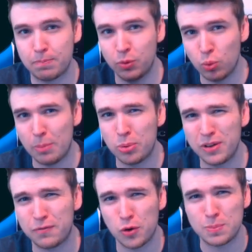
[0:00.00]

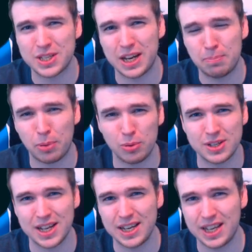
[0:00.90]
1.4%
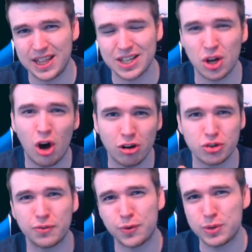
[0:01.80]
bonus AD. That's
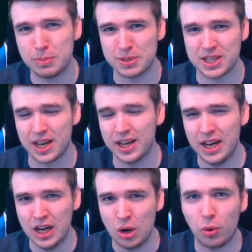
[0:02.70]
140%.
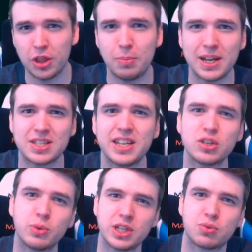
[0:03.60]
One of the biggest things
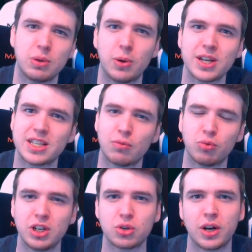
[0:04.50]
with this rework is they're
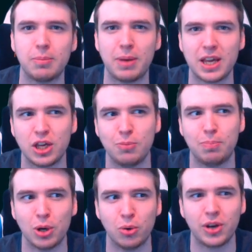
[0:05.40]
really trying to make you
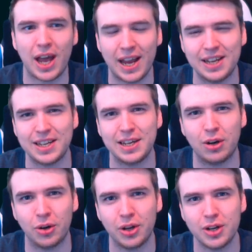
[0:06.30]
build AD
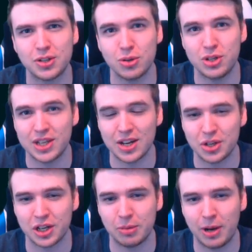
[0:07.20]
on her, so she's
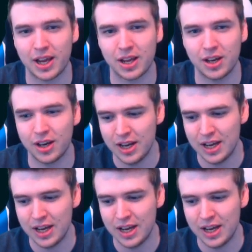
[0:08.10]
actually going to be like a